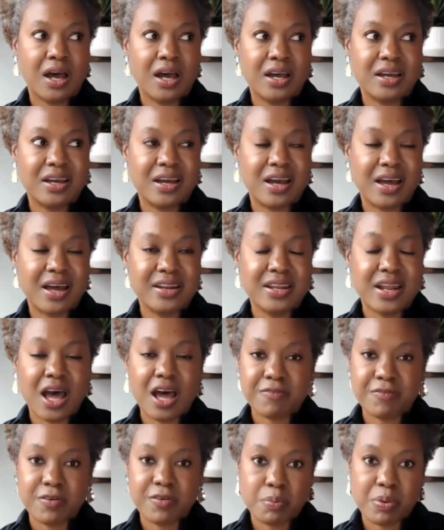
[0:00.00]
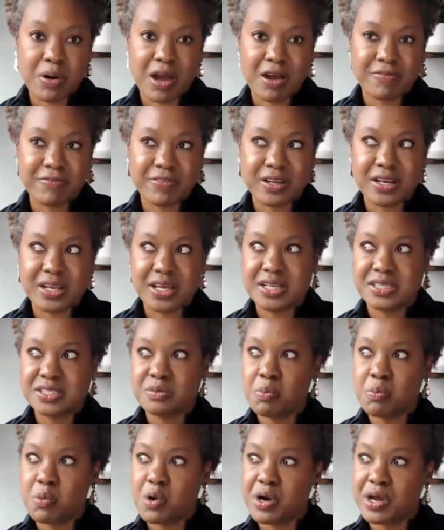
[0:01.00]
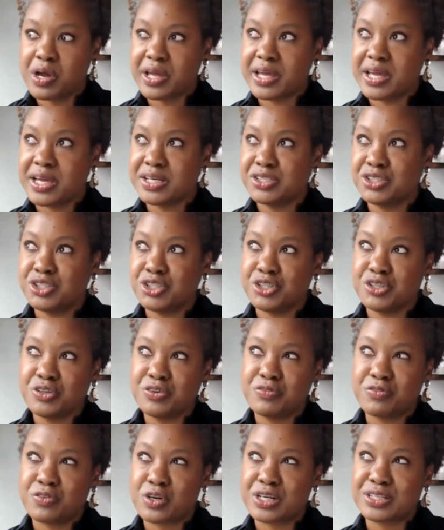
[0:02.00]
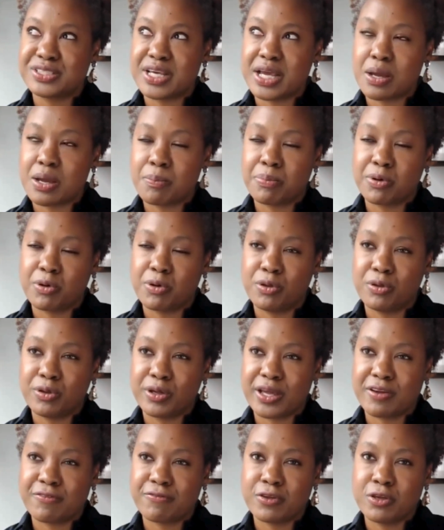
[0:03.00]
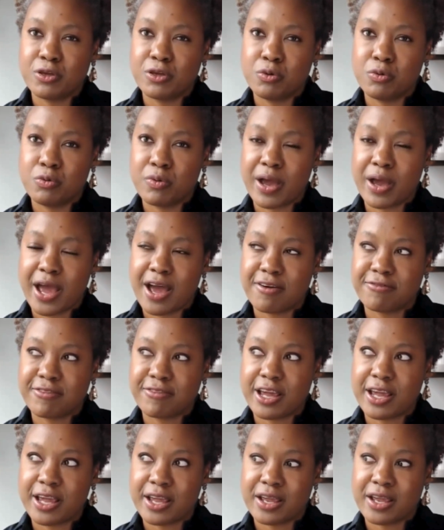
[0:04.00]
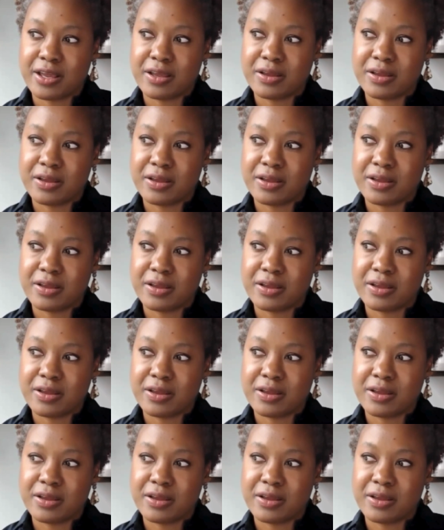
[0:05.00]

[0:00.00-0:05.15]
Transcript: A not-for-profit is more akin to, for example, if you have